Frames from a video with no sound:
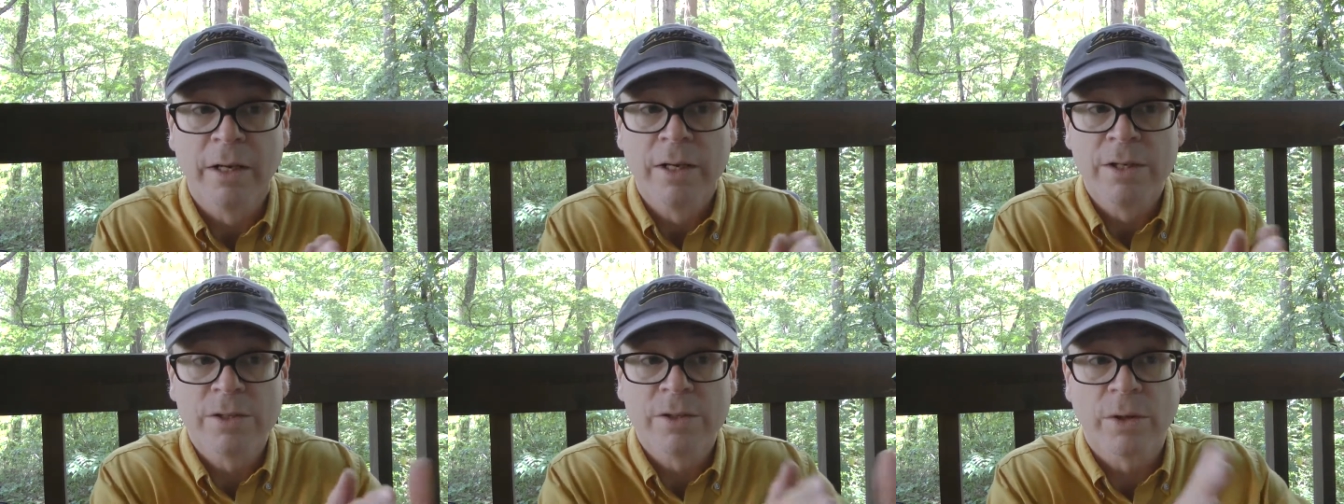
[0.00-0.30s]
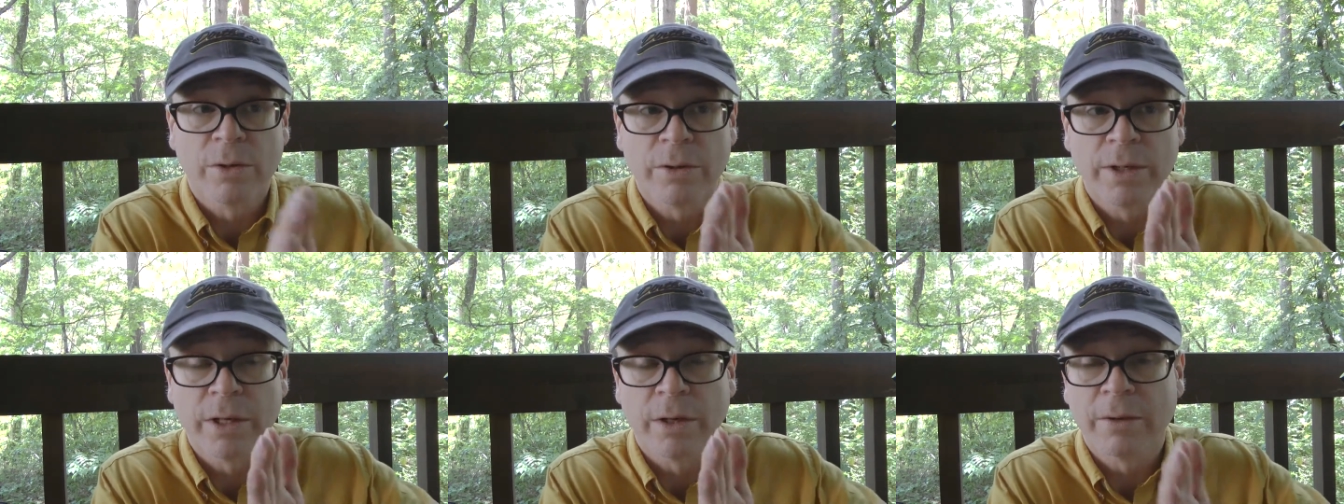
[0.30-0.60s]

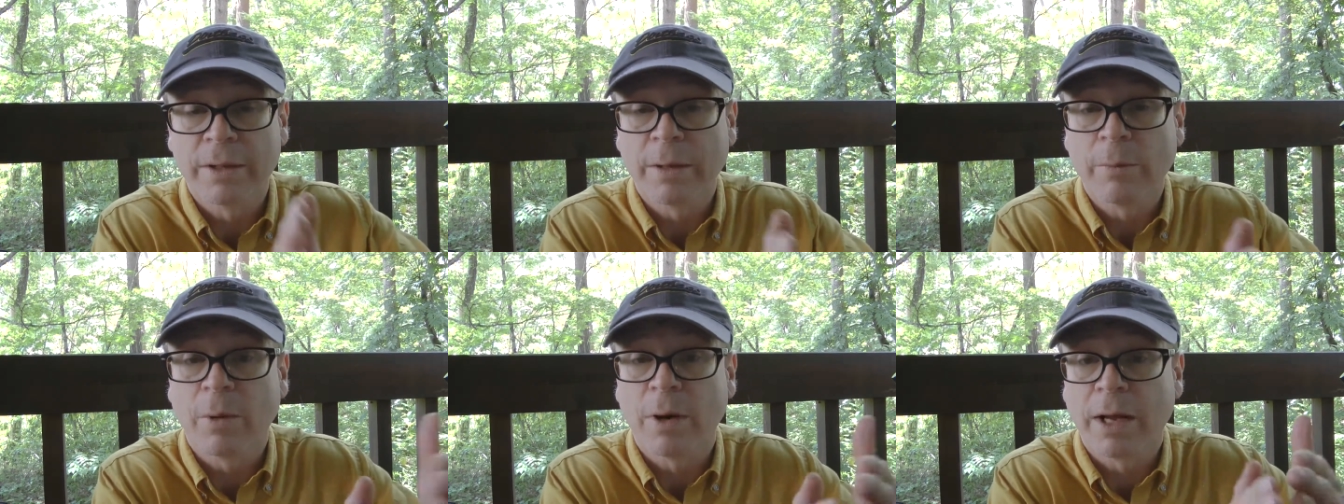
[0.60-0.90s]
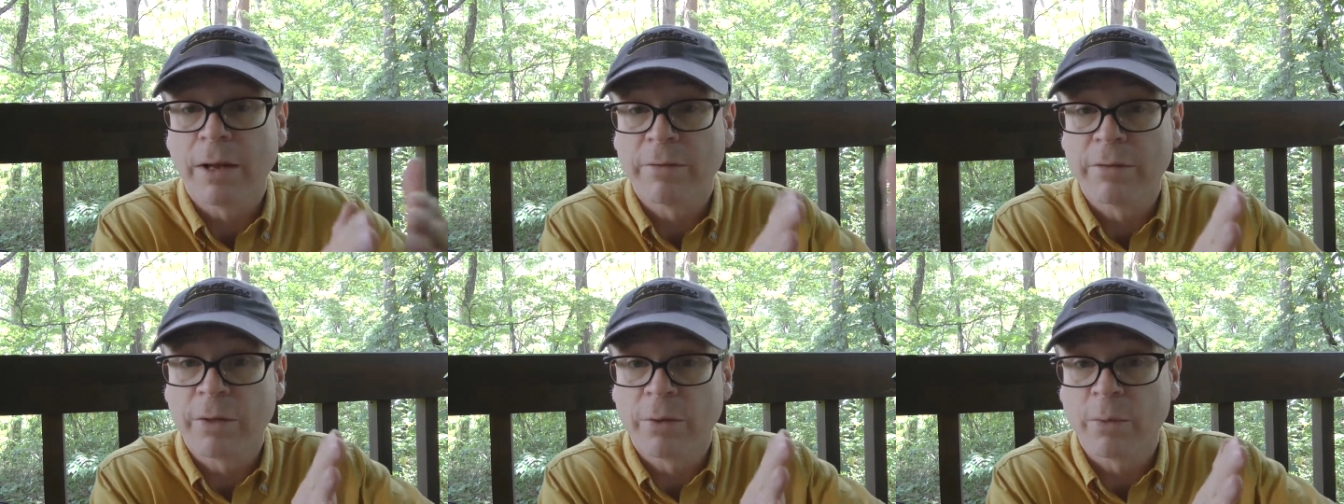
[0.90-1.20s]
So, they want
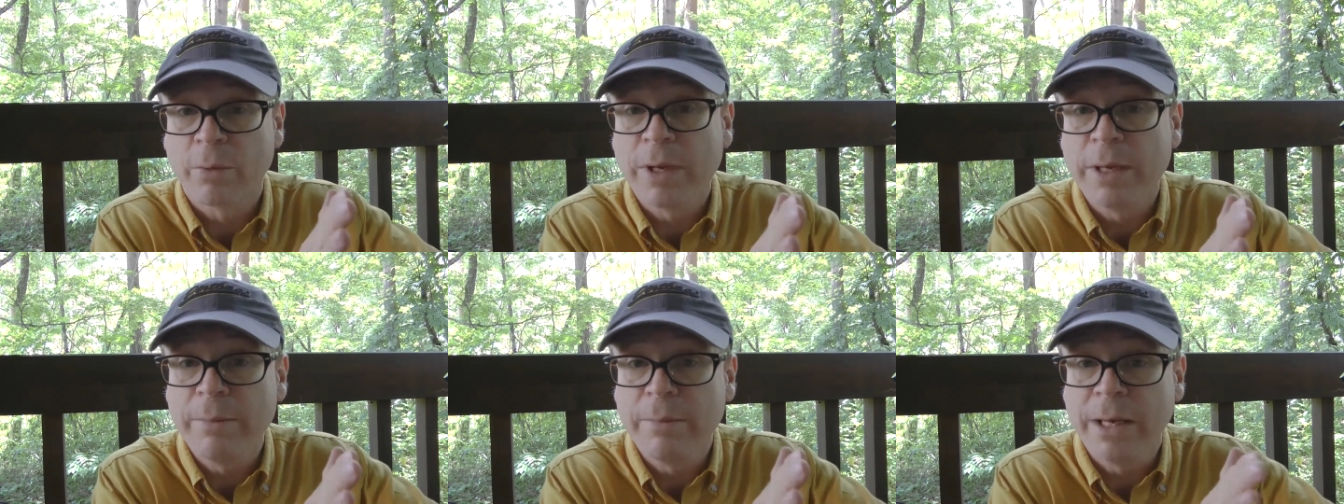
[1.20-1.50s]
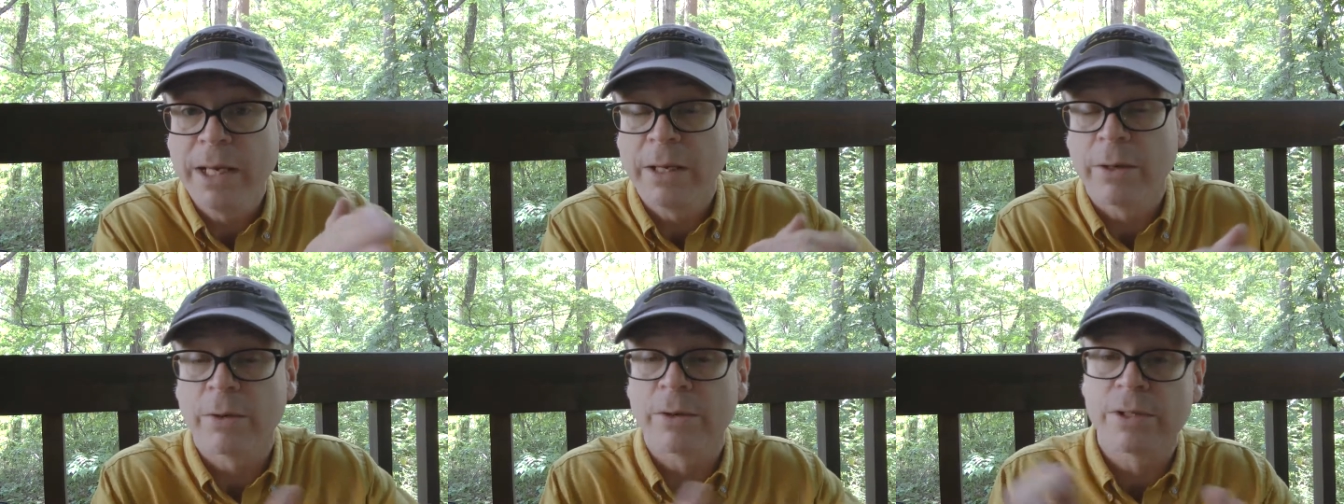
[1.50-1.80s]
to have 3
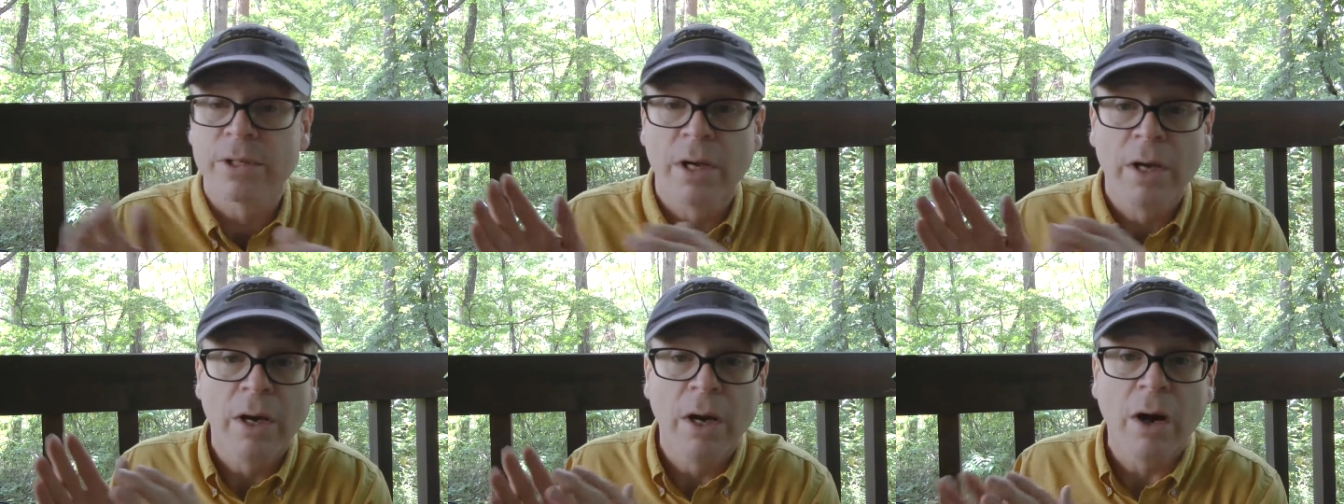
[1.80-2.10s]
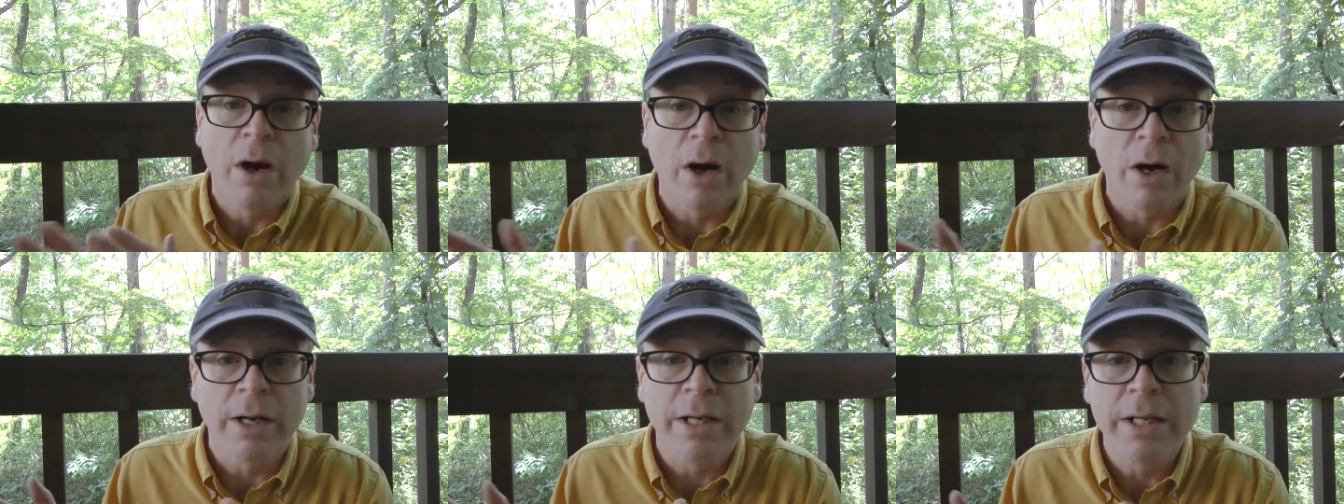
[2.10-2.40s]
meters
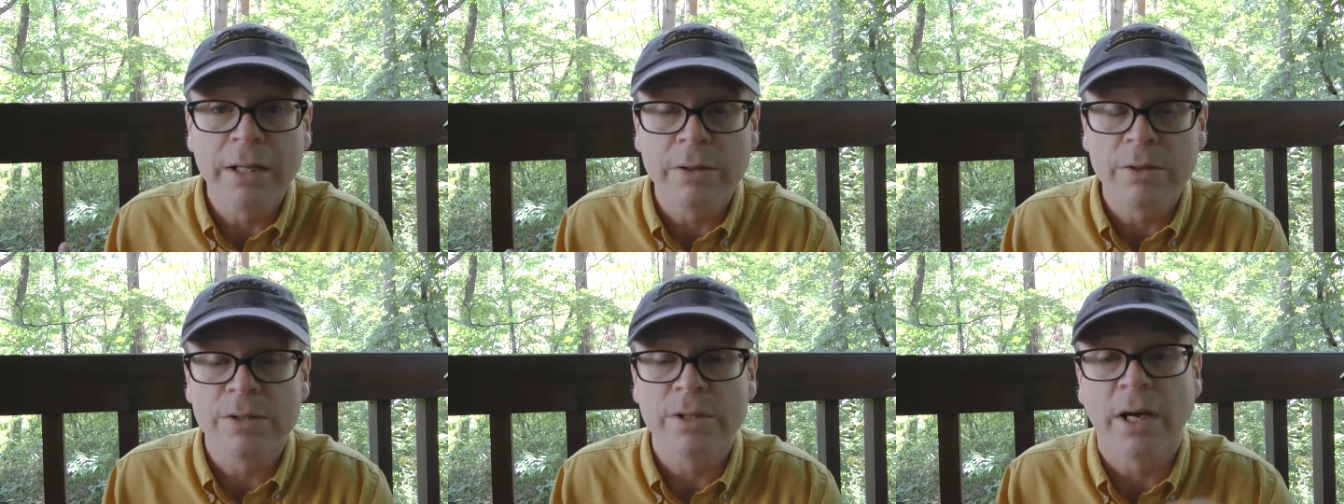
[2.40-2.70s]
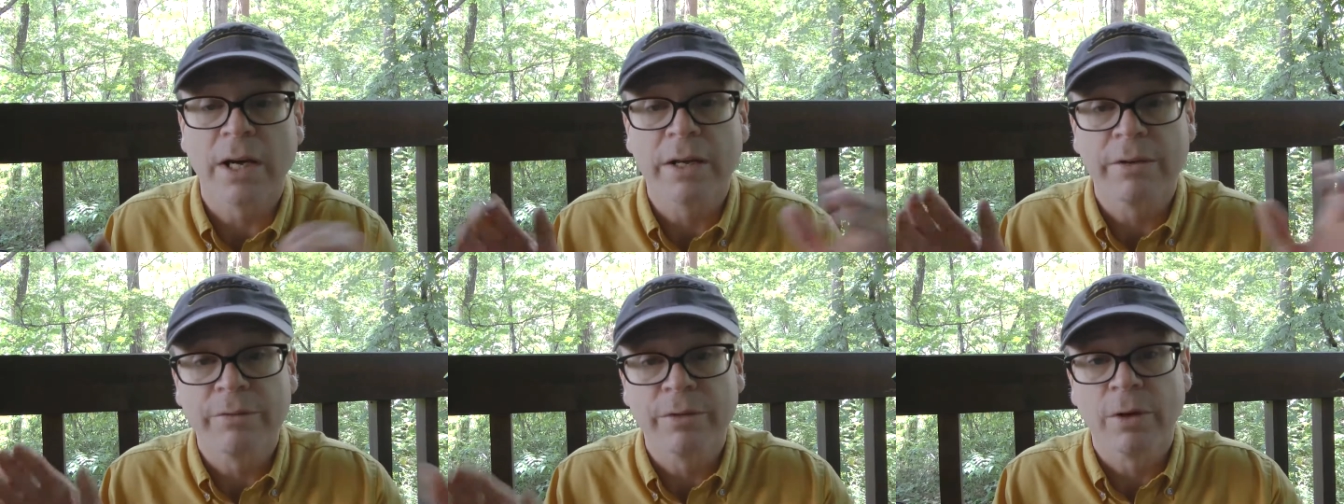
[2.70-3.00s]
on either
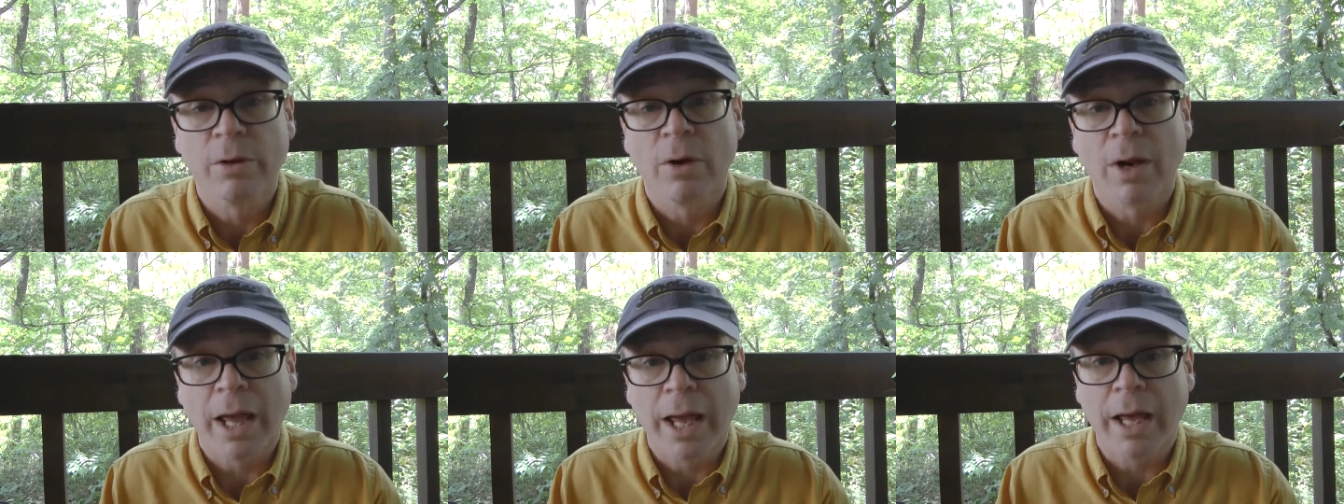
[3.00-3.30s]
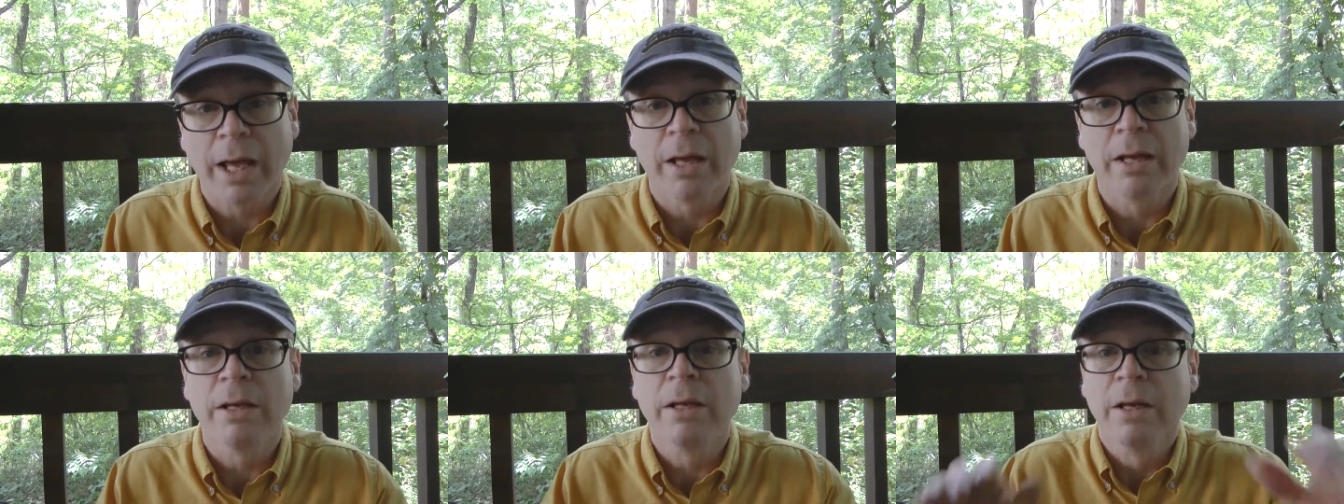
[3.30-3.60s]
side of your
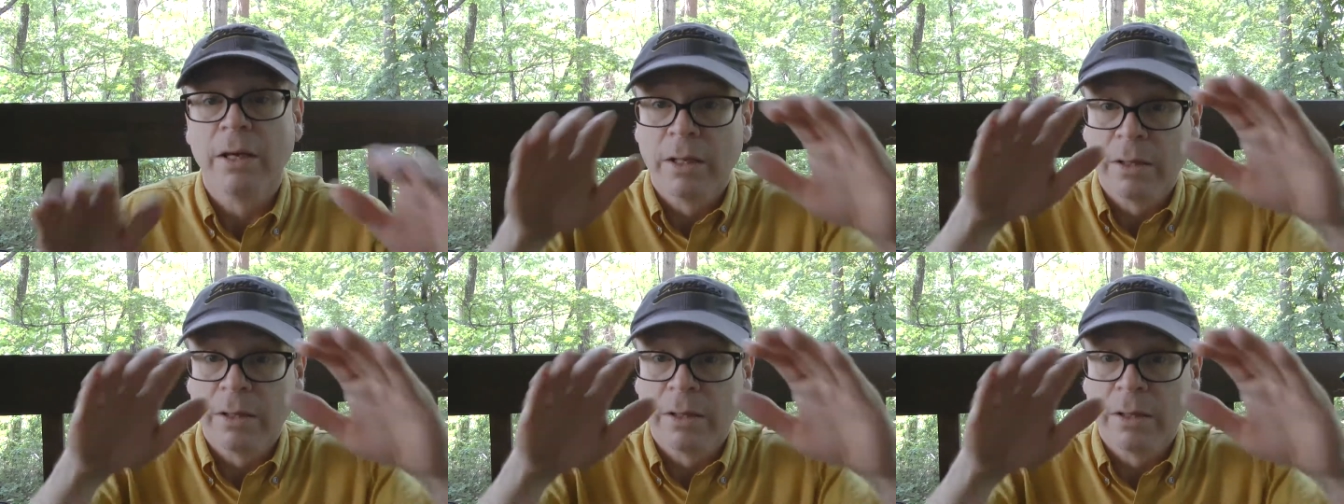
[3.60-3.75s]
land